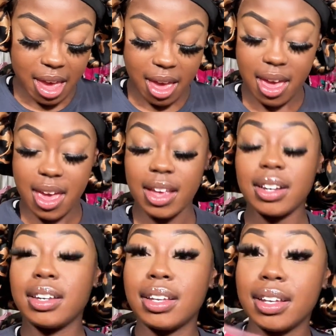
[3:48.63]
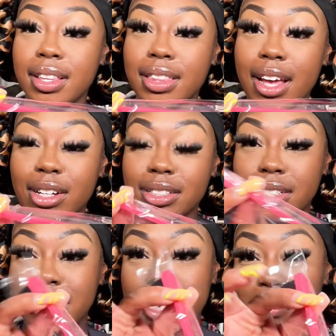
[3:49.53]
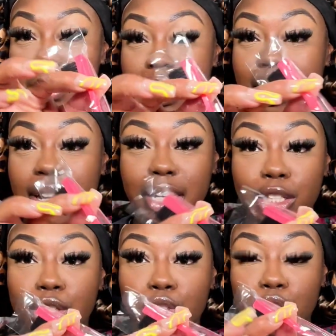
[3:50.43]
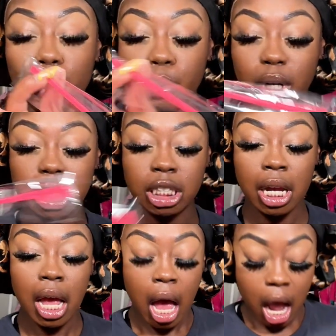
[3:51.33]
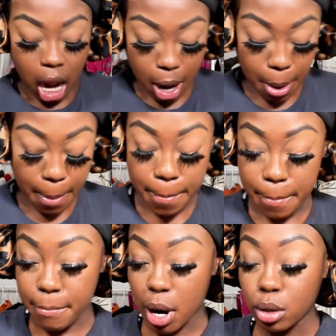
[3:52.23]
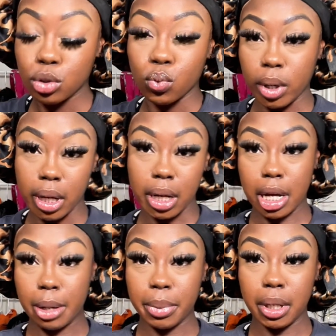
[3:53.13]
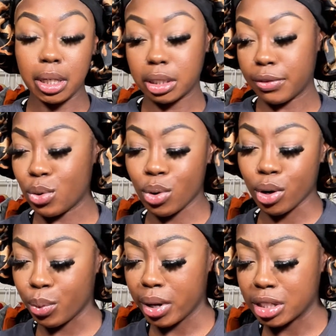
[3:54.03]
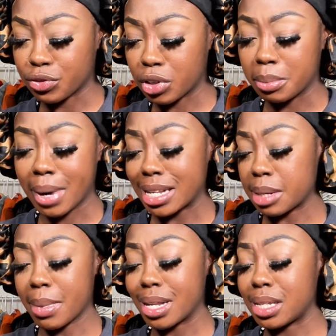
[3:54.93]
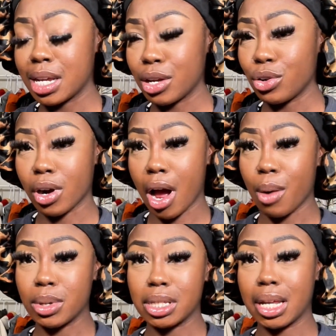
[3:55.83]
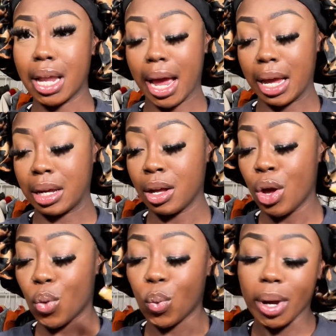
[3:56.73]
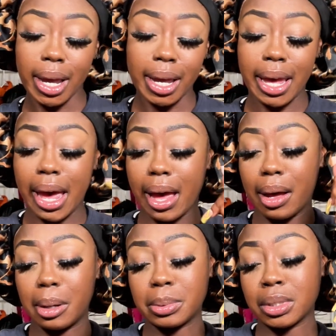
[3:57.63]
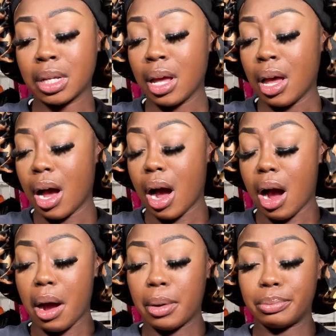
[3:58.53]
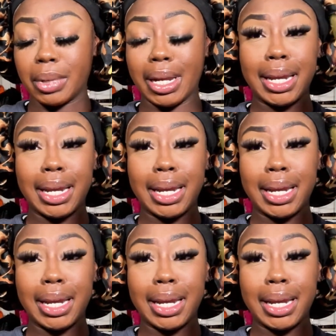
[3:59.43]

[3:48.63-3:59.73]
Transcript: And they also sent me an edge control brush. Um, most wig companies, if you order wigs from nine times out of ten, you're gonna always get like wig caps, um, an